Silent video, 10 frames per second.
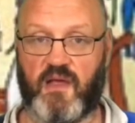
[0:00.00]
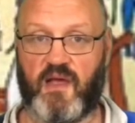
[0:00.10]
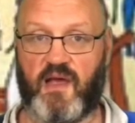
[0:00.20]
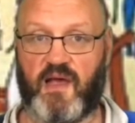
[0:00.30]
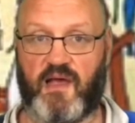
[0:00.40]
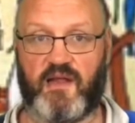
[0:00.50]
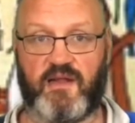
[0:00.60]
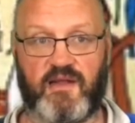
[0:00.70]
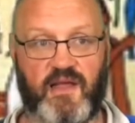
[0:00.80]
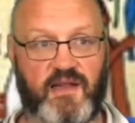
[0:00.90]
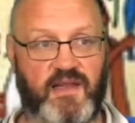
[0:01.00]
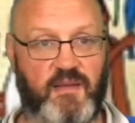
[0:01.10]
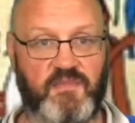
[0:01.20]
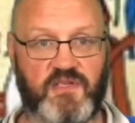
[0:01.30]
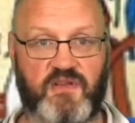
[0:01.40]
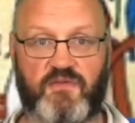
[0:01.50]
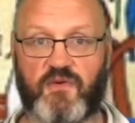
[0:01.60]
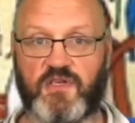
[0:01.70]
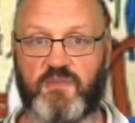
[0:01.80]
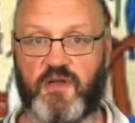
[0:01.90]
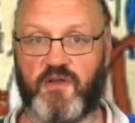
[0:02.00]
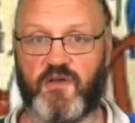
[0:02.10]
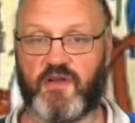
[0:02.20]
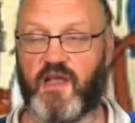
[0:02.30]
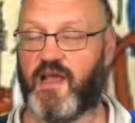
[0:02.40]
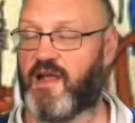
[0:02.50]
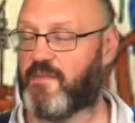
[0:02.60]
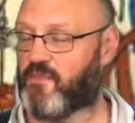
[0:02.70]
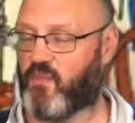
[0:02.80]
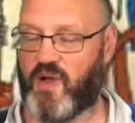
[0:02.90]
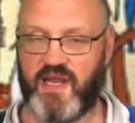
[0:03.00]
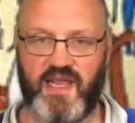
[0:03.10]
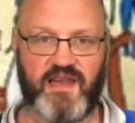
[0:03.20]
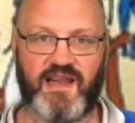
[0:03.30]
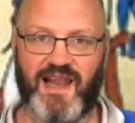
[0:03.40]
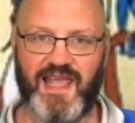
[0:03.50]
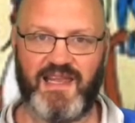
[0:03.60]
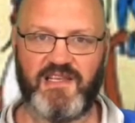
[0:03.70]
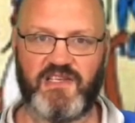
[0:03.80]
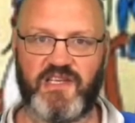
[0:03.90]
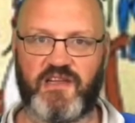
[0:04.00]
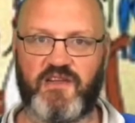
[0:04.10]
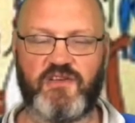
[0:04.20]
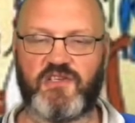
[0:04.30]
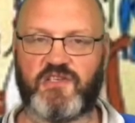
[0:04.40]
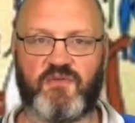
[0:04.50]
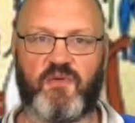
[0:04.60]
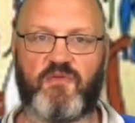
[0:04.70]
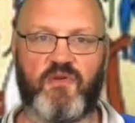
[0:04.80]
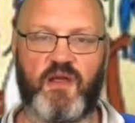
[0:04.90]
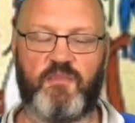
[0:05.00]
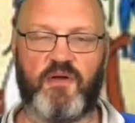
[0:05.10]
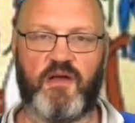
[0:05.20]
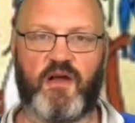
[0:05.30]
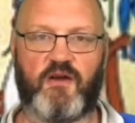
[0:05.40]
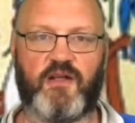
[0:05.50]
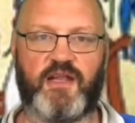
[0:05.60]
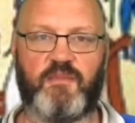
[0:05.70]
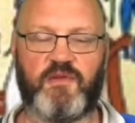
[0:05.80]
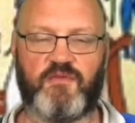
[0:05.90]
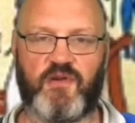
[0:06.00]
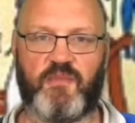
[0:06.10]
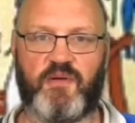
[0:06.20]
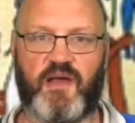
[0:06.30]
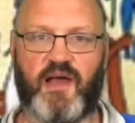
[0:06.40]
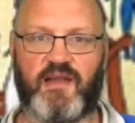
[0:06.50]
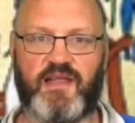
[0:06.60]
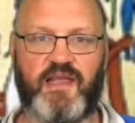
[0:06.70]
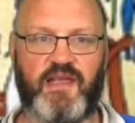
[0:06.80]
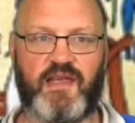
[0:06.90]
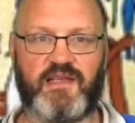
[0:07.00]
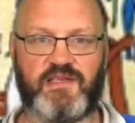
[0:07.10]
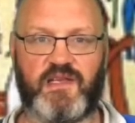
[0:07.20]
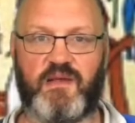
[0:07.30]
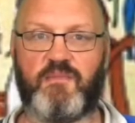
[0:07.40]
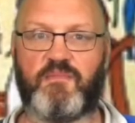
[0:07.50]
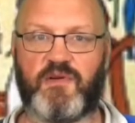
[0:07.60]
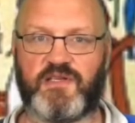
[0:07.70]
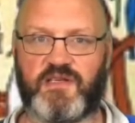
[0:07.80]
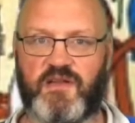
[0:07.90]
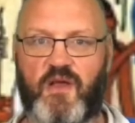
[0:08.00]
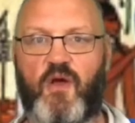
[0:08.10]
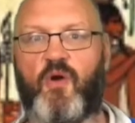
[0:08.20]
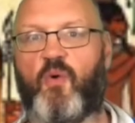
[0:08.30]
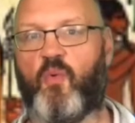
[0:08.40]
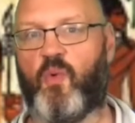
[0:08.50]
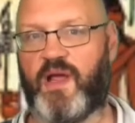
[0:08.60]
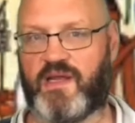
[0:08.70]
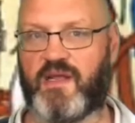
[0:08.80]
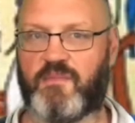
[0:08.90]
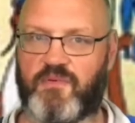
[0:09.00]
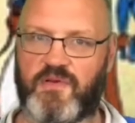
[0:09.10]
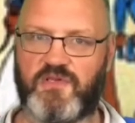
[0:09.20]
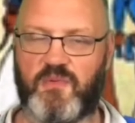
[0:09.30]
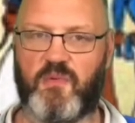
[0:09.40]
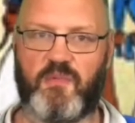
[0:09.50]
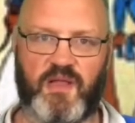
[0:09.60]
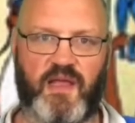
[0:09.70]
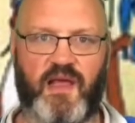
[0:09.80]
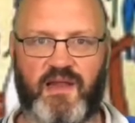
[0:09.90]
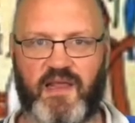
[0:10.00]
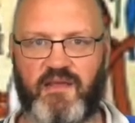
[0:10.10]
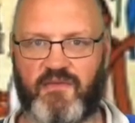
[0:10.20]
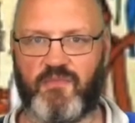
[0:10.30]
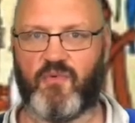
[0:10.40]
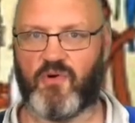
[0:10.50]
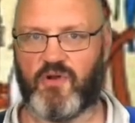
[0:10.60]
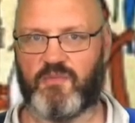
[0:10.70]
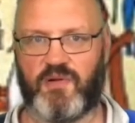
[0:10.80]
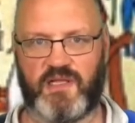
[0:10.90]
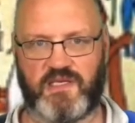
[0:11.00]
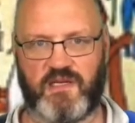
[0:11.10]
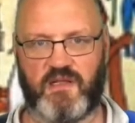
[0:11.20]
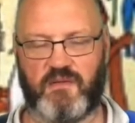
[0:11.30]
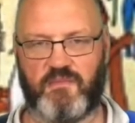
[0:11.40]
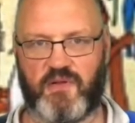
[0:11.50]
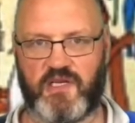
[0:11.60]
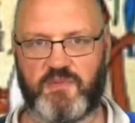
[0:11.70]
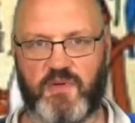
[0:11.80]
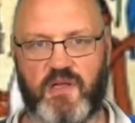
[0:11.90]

and attempts to force him to do it. When he declines, she accuses him of rape or attempted rape, and he is imprisoned waiting, presumably, an even more unpleasant punishment.